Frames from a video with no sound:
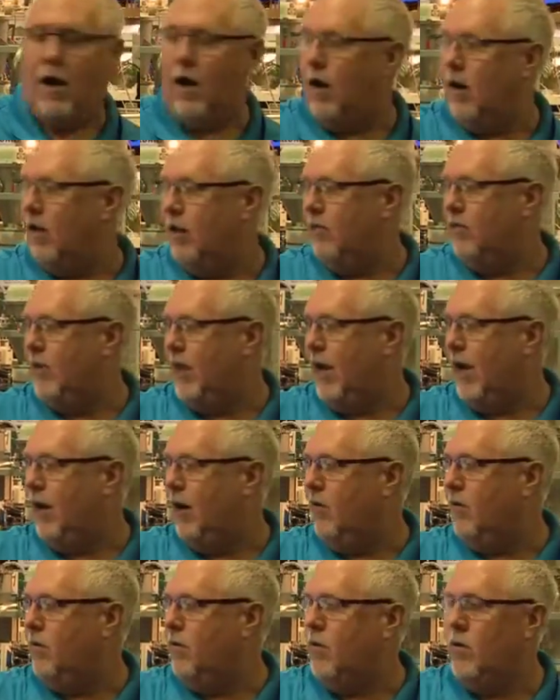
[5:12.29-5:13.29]
All of the
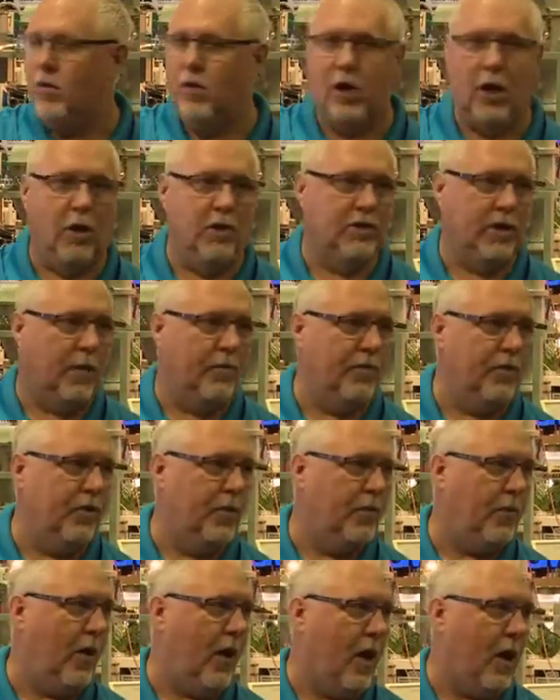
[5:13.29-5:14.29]
air goes up through
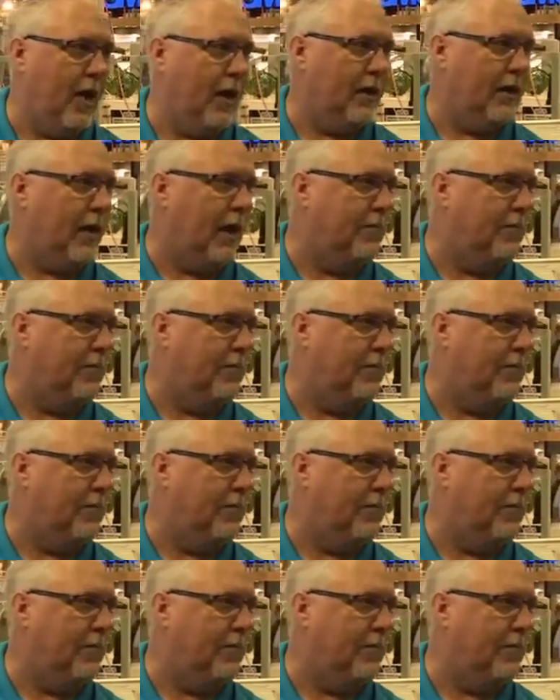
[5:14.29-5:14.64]
the product,